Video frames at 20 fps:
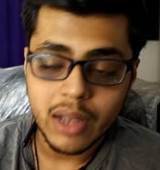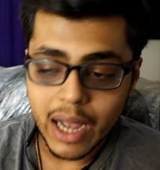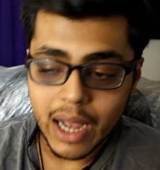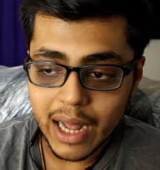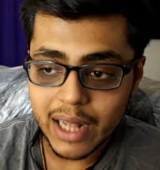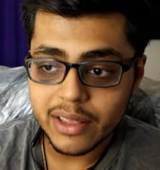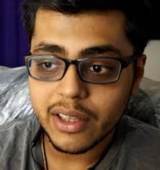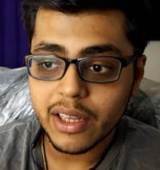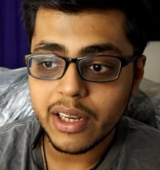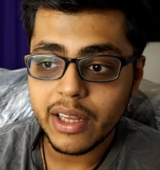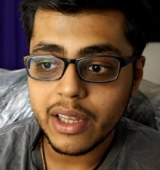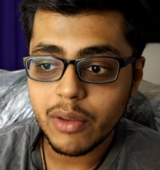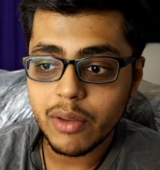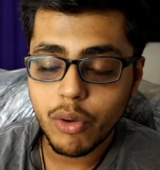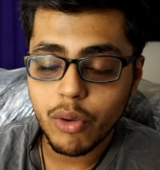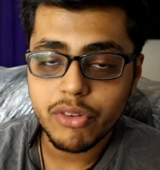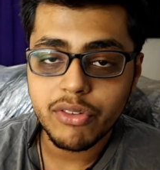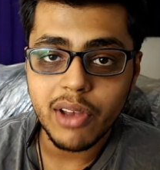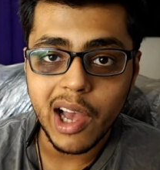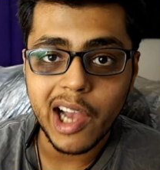Anthony
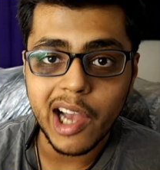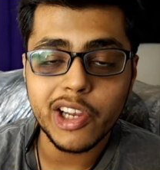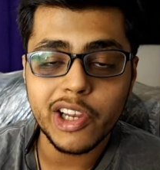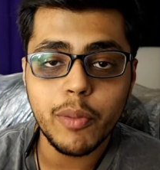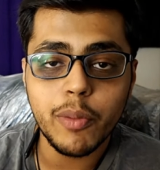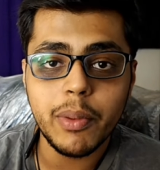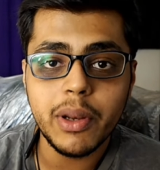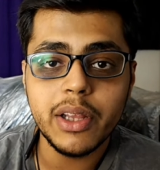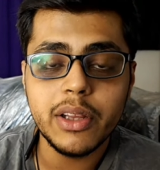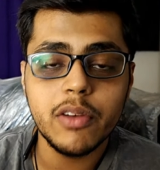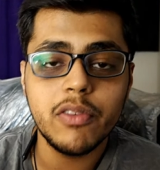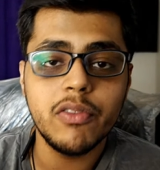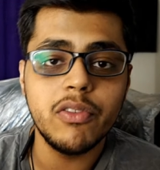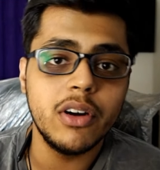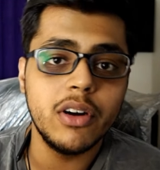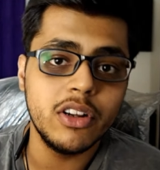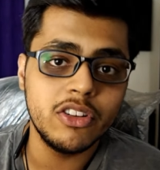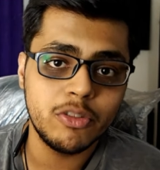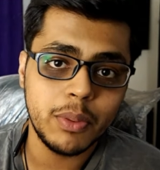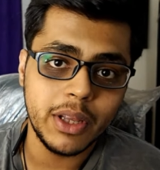was arguably the
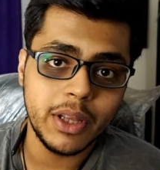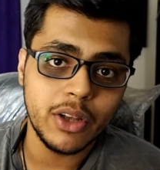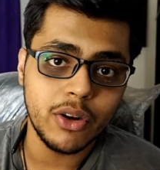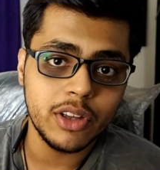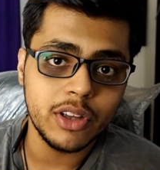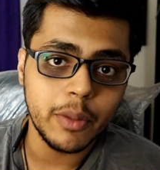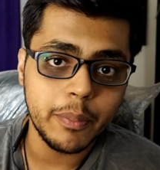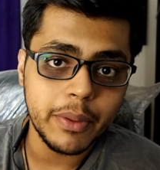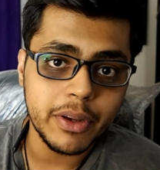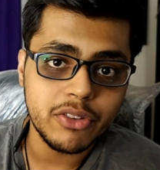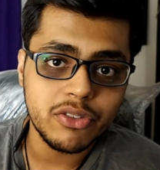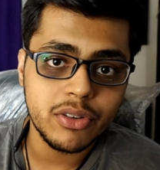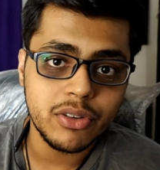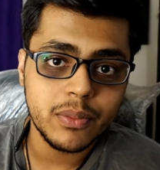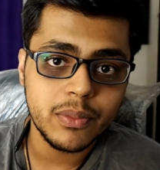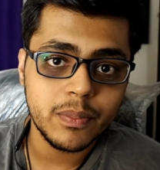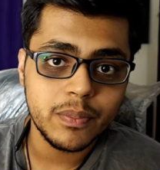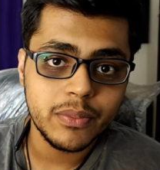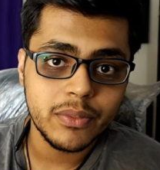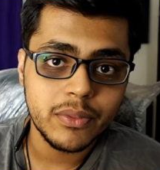worst player on the pitch,
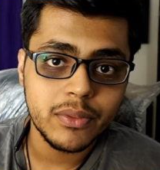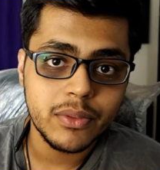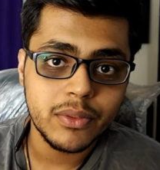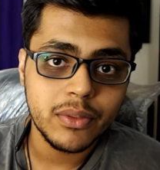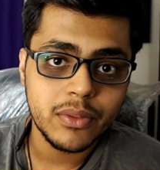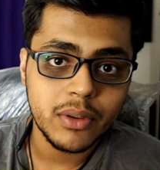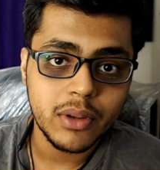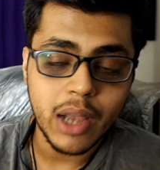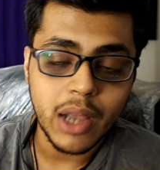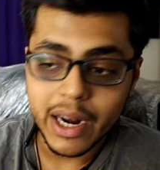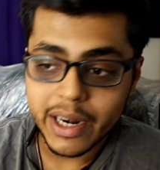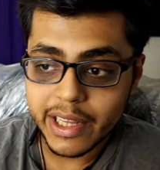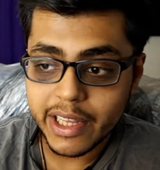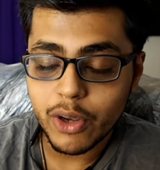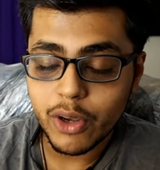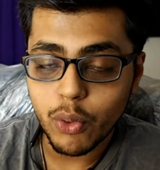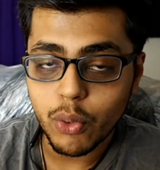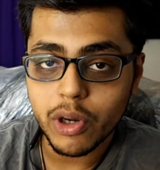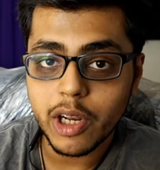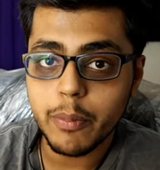and
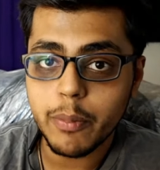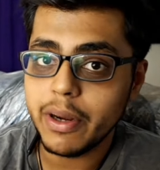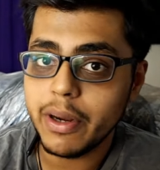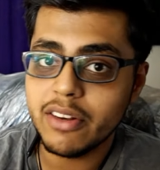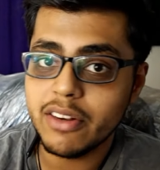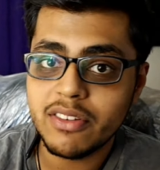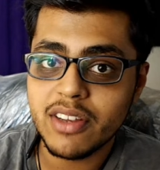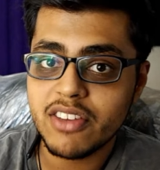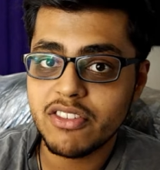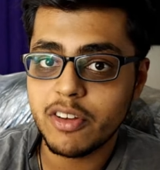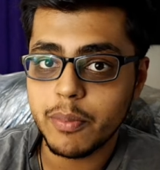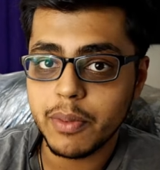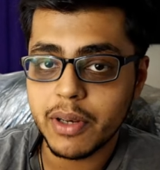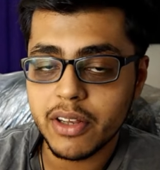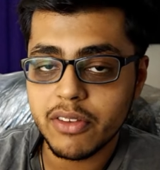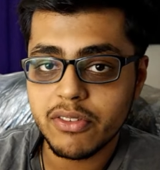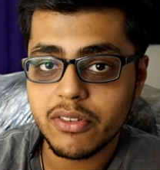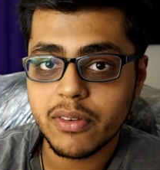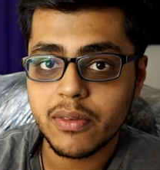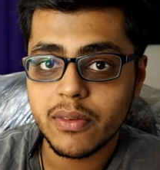he only played 60
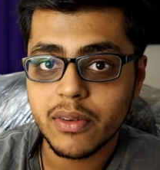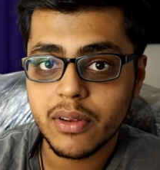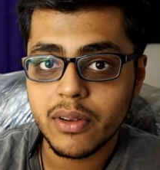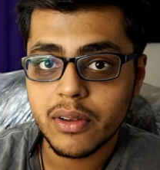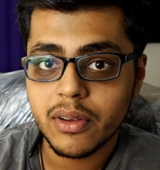minutes.